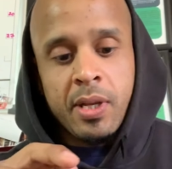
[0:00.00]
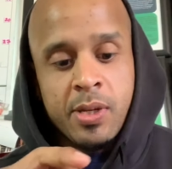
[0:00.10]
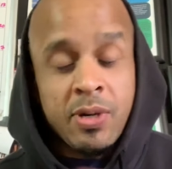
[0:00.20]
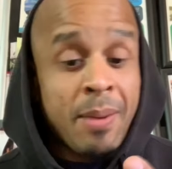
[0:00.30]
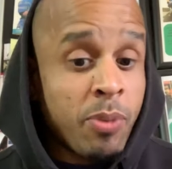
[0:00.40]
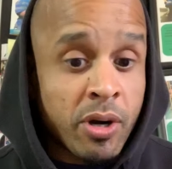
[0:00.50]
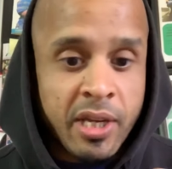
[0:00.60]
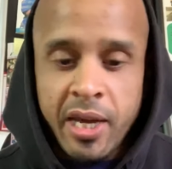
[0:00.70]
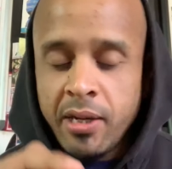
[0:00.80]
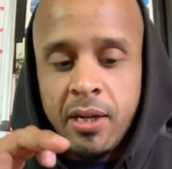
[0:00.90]
trap bar
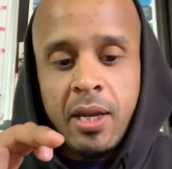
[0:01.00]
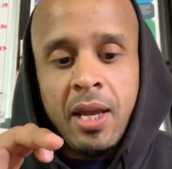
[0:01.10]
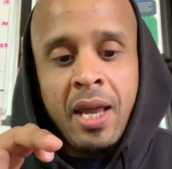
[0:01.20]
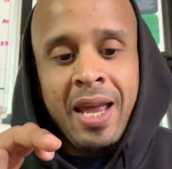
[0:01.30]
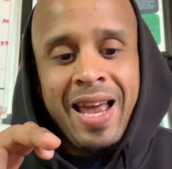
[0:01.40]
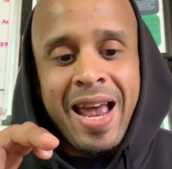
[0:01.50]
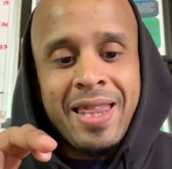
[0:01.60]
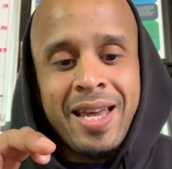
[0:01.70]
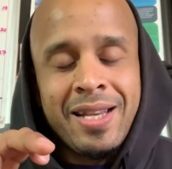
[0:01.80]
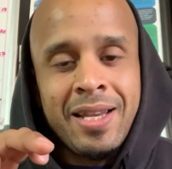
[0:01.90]
dead,
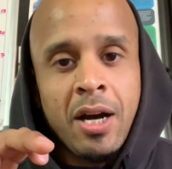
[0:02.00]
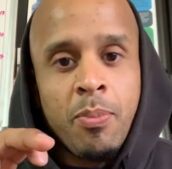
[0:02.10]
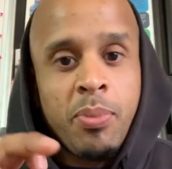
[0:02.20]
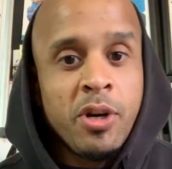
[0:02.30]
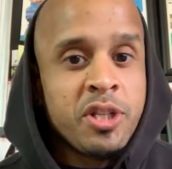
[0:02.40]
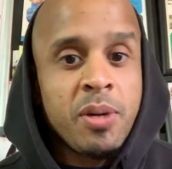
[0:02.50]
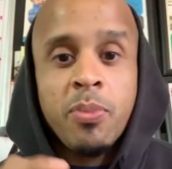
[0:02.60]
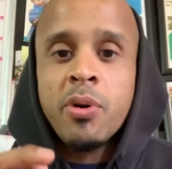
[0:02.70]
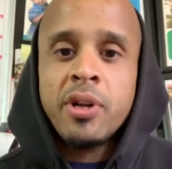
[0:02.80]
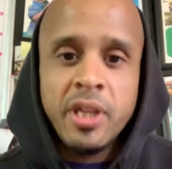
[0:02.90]
and then a
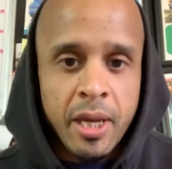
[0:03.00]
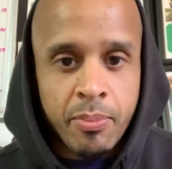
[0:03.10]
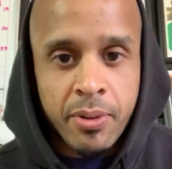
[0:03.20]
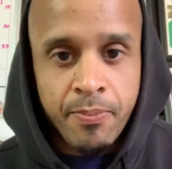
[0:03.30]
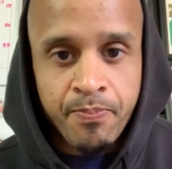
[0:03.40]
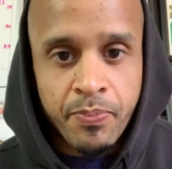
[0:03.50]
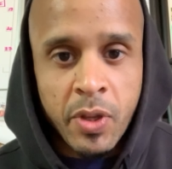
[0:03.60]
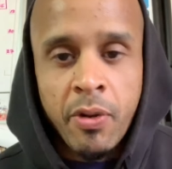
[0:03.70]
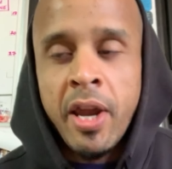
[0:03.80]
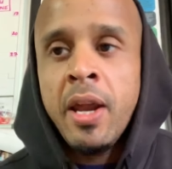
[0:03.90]
push-up or a dip,
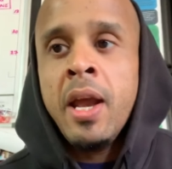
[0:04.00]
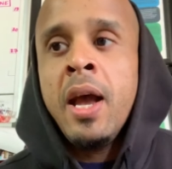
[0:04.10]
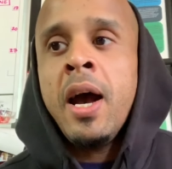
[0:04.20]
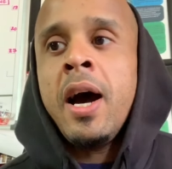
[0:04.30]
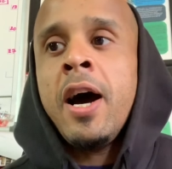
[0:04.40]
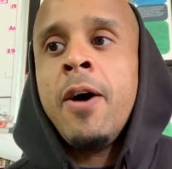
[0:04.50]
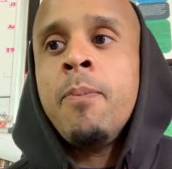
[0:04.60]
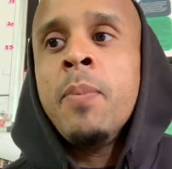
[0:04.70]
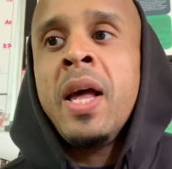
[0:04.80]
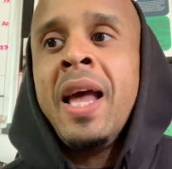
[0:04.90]
right?
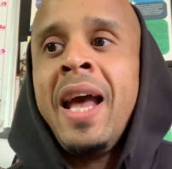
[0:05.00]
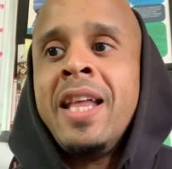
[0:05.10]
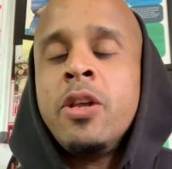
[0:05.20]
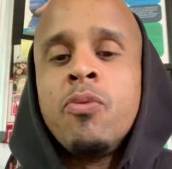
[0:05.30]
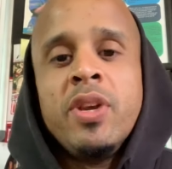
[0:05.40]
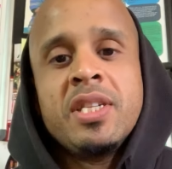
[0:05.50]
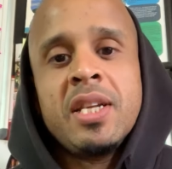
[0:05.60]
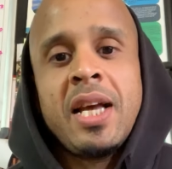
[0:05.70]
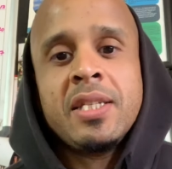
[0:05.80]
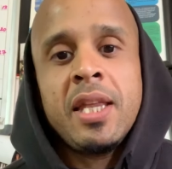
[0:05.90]
And the
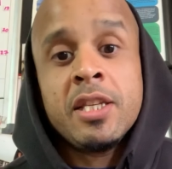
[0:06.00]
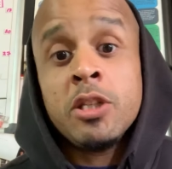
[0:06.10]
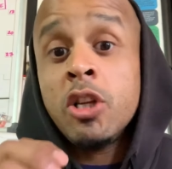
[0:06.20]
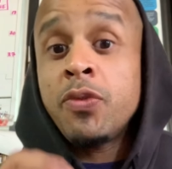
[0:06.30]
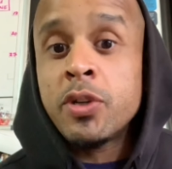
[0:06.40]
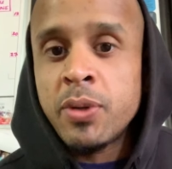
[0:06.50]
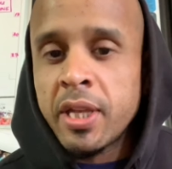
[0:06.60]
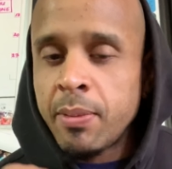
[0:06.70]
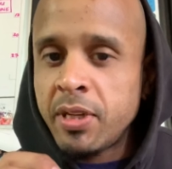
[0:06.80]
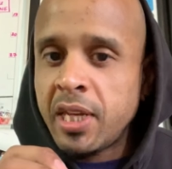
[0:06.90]
reason I say this, and just for
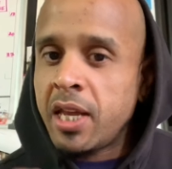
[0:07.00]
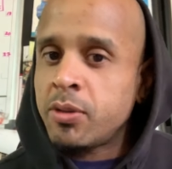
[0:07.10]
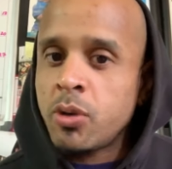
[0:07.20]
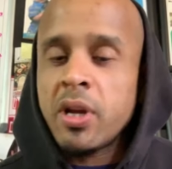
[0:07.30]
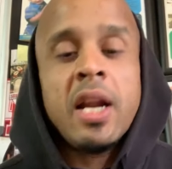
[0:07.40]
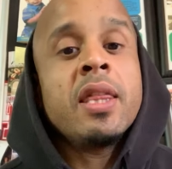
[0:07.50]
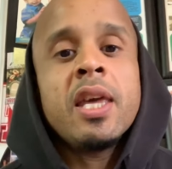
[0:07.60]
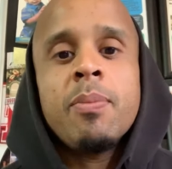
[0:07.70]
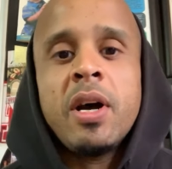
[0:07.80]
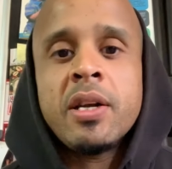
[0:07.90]
strength, I'm not talking
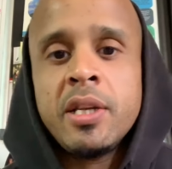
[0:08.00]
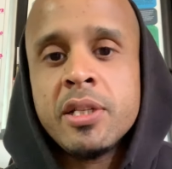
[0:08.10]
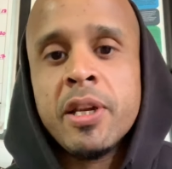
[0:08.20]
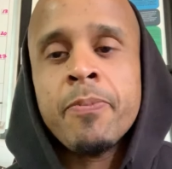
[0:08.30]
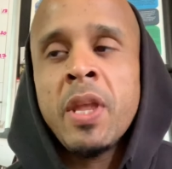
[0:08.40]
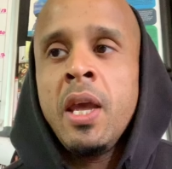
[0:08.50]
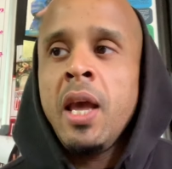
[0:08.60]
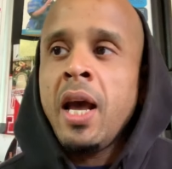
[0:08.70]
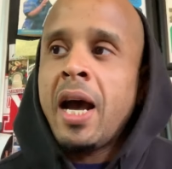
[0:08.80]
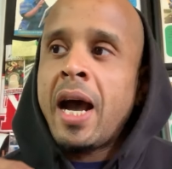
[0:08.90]
anything about conditioning.
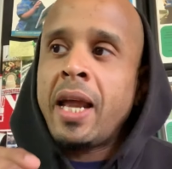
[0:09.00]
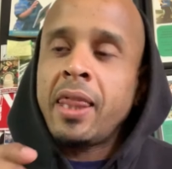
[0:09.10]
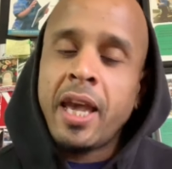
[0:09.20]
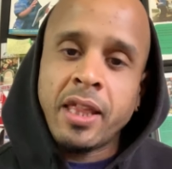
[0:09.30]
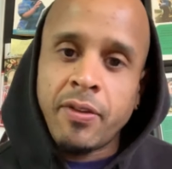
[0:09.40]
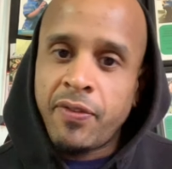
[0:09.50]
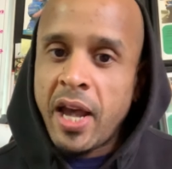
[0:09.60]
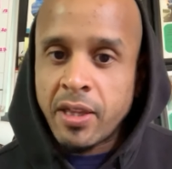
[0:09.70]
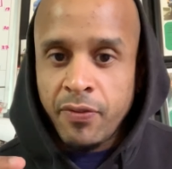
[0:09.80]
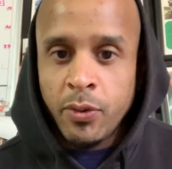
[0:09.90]
I like the
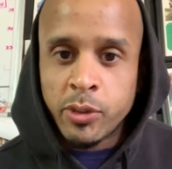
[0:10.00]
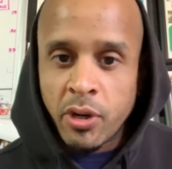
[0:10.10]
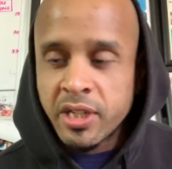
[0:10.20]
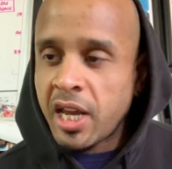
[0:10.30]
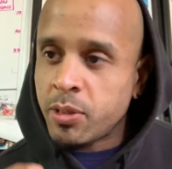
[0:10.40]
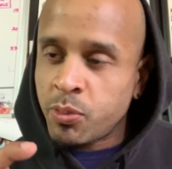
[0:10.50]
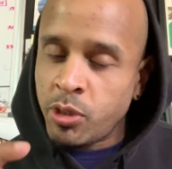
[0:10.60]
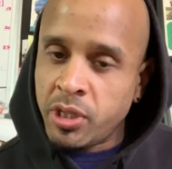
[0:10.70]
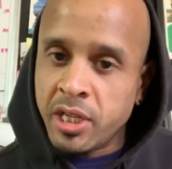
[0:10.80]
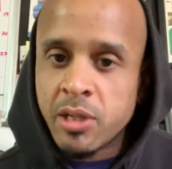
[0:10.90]
fact that full Turkish get ups when
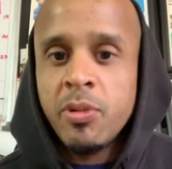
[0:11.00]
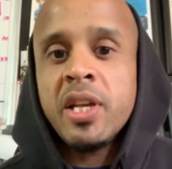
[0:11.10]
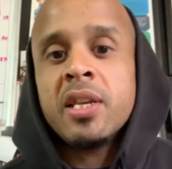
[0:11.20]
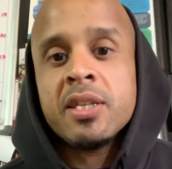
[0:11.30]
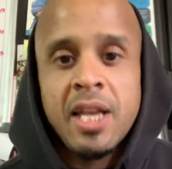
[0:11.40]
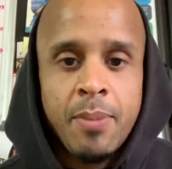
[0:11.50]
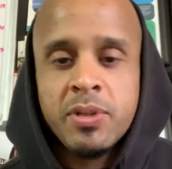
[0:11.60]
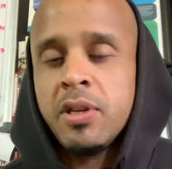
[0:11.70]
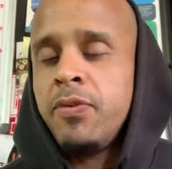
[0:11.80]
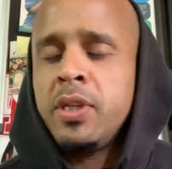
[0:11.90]
you teach somebody in the
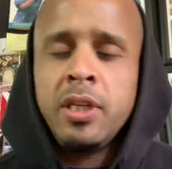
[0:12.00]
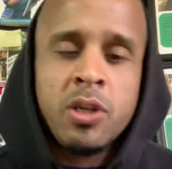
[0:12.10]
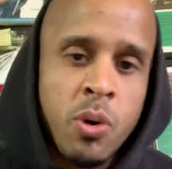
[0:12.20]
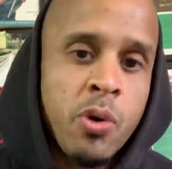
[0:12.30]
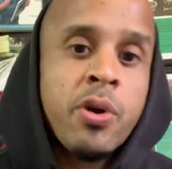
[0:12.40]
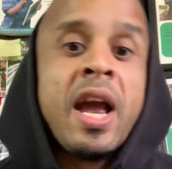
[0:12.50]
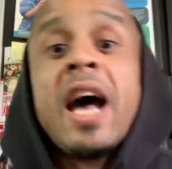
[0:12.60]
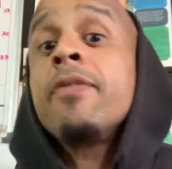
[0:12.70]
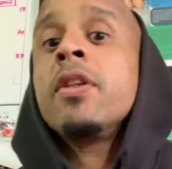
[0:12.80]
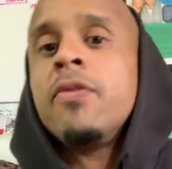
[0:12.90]
steps, if you teach the quarter,
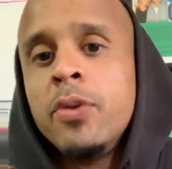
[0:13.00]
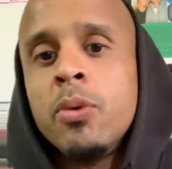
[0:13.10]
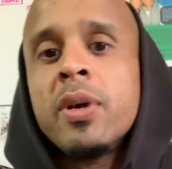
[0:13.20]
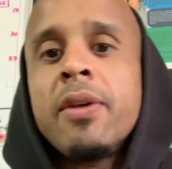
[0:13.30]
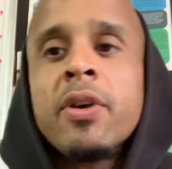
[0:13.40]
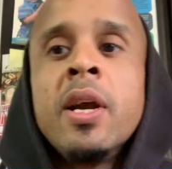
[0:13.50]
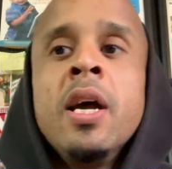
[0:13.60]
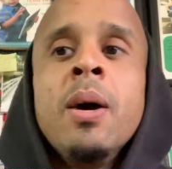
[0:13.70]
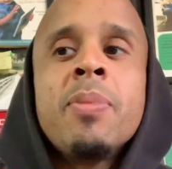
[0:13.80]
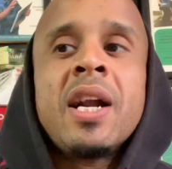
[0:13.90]
half, and full, whatever,
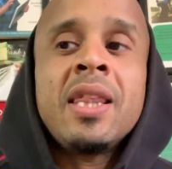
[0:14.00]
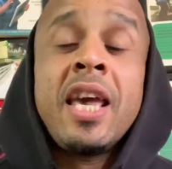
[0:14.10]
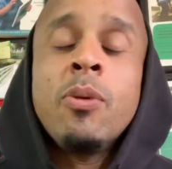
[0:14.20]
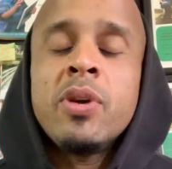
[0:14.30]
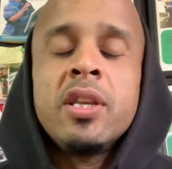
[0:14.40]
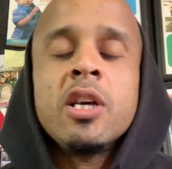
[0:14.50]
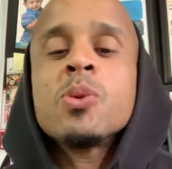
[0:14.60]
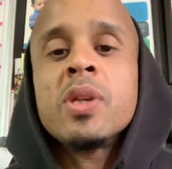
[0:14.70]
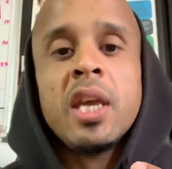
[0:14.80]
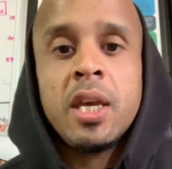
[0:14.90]
but I like what it
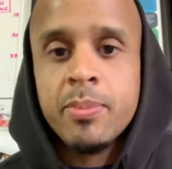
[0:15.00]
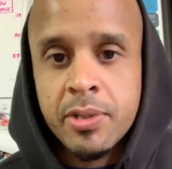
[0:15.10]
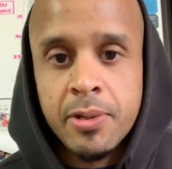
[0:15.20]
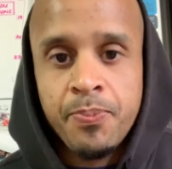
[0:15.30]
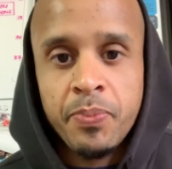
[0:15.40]
does with the hips